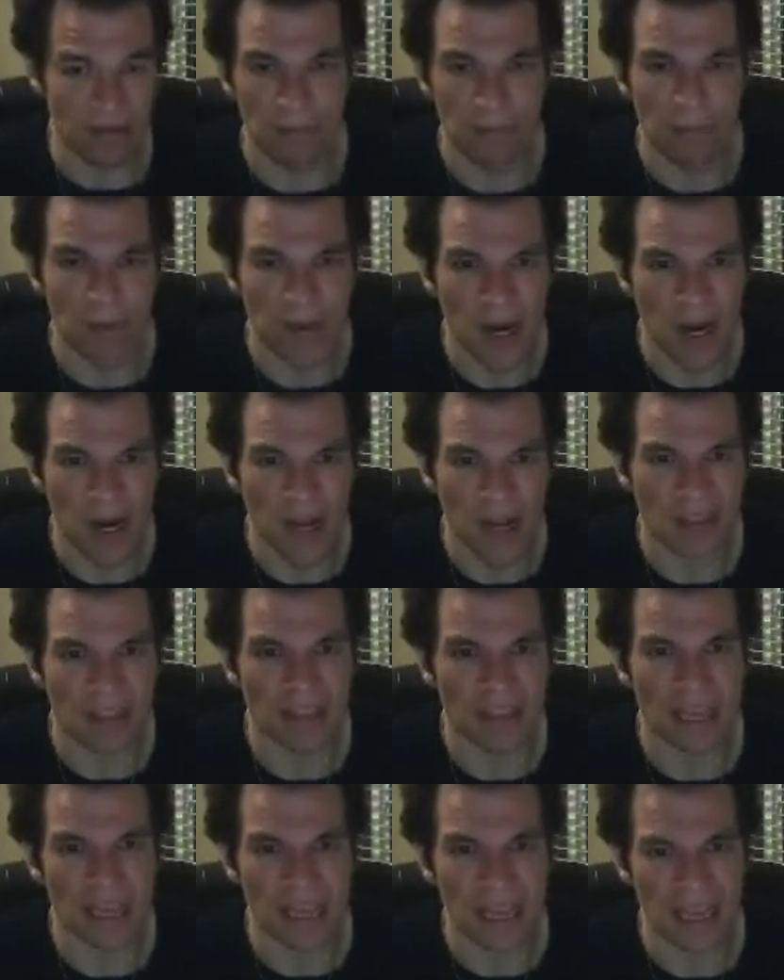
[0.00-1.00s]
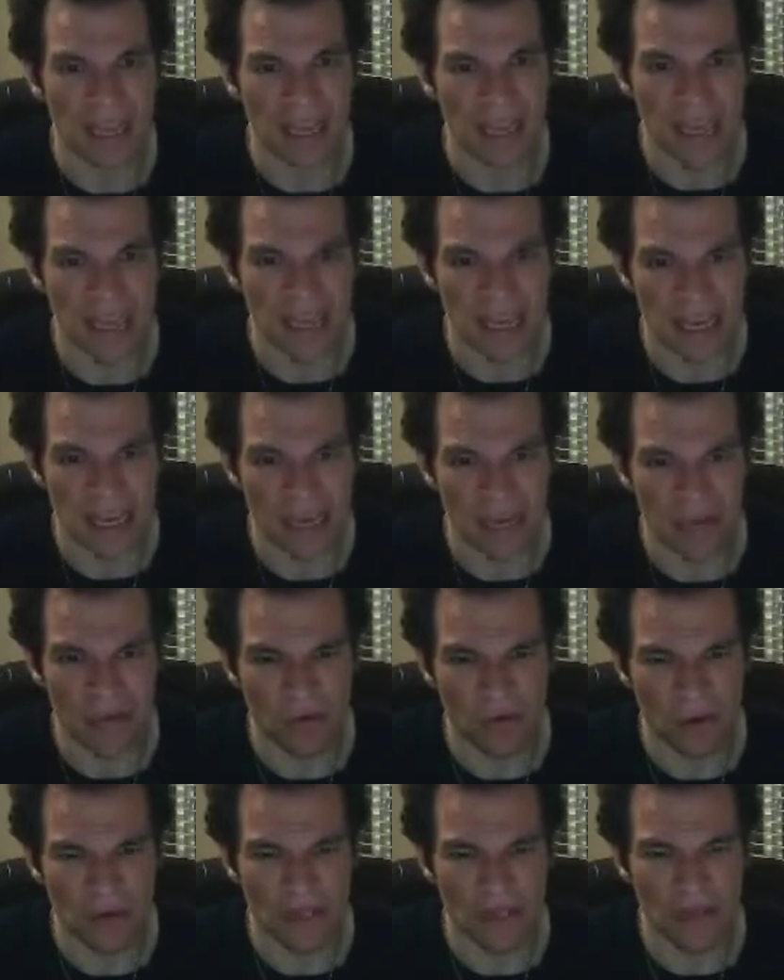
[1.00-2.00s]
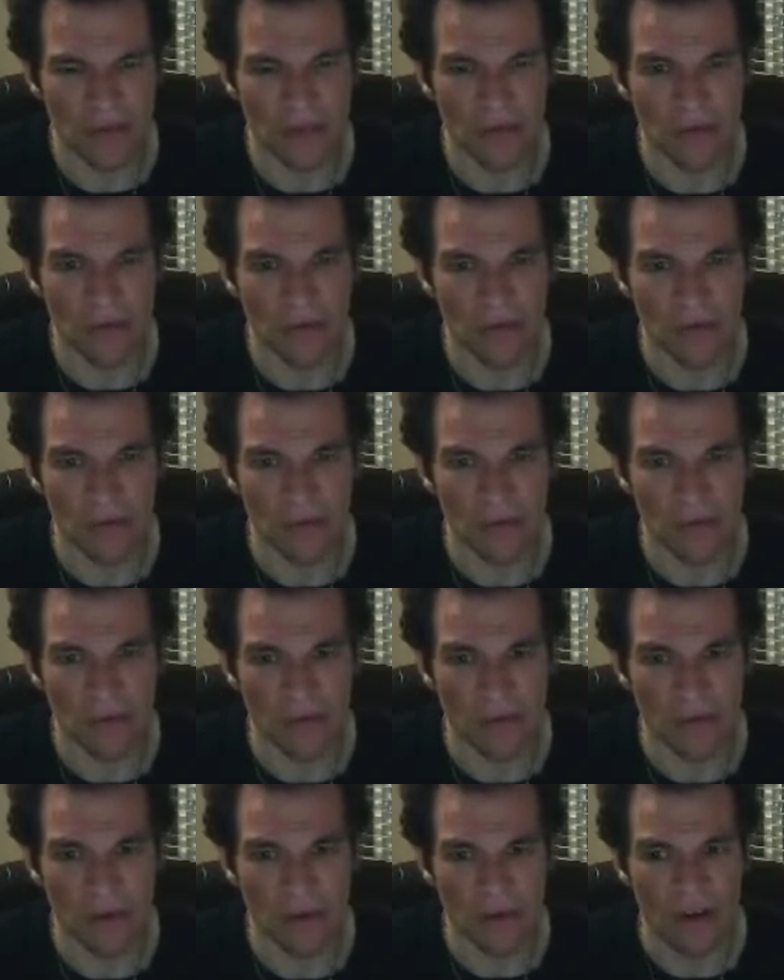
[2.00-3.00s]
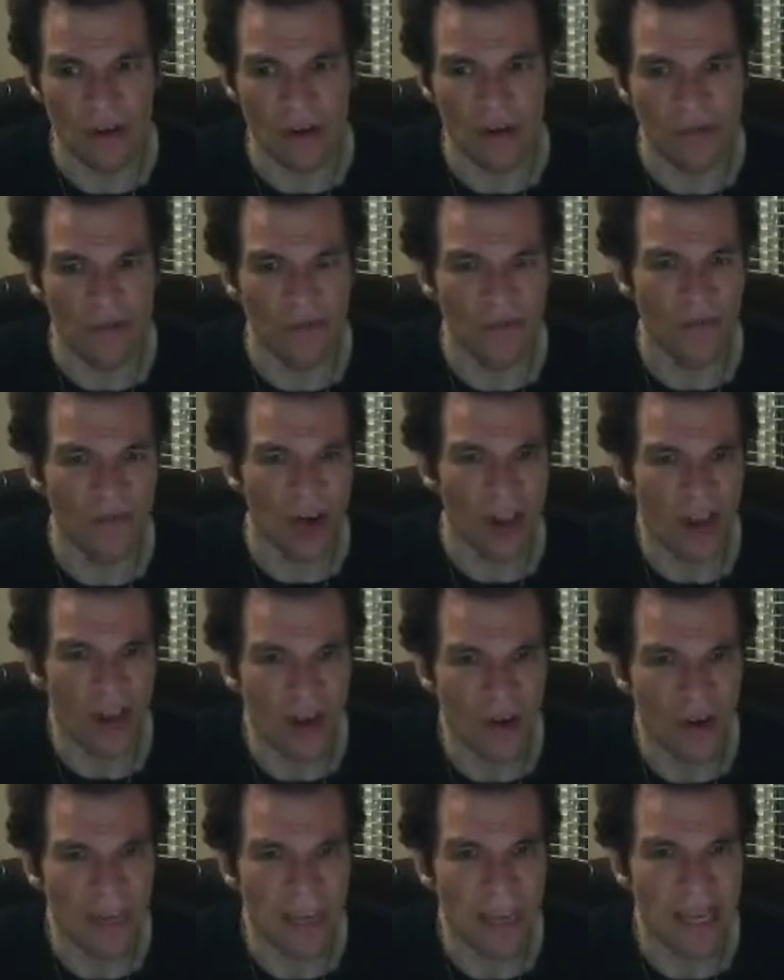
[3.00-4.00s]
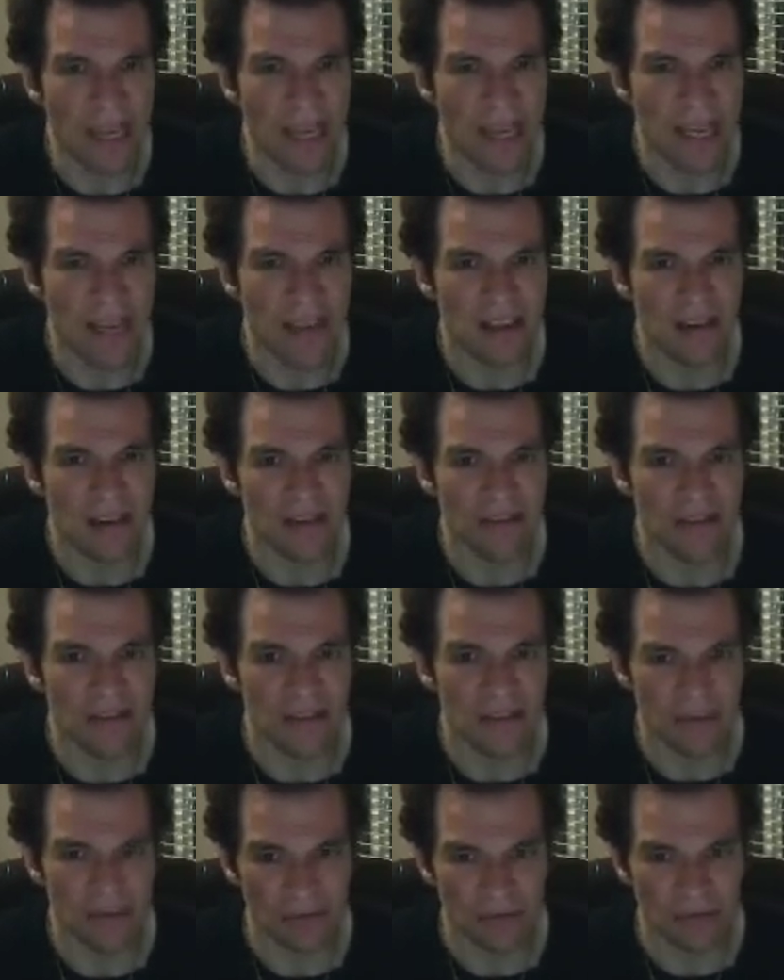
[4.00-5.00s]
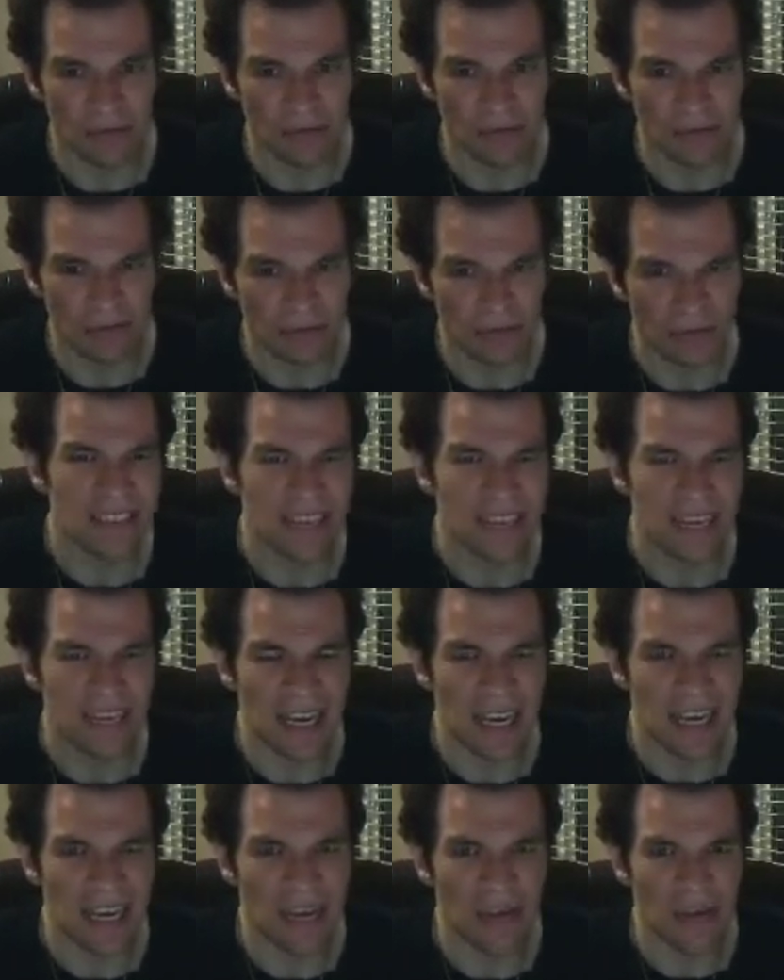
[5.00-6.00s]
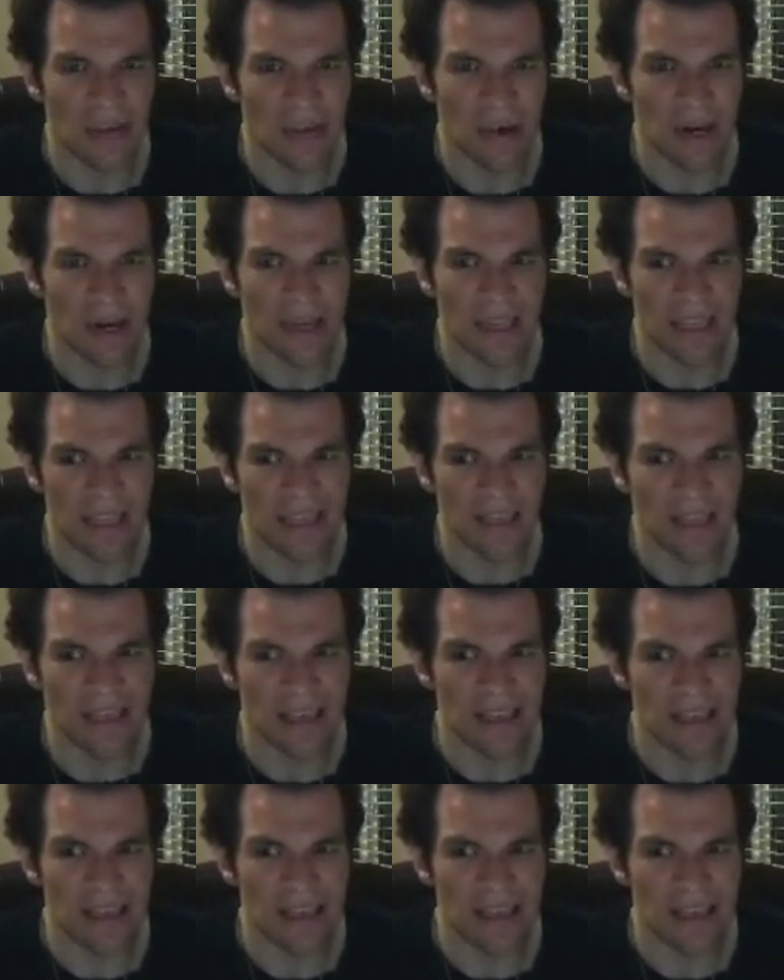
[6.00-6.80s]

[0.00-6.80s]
but I want you to follow me just to check what is this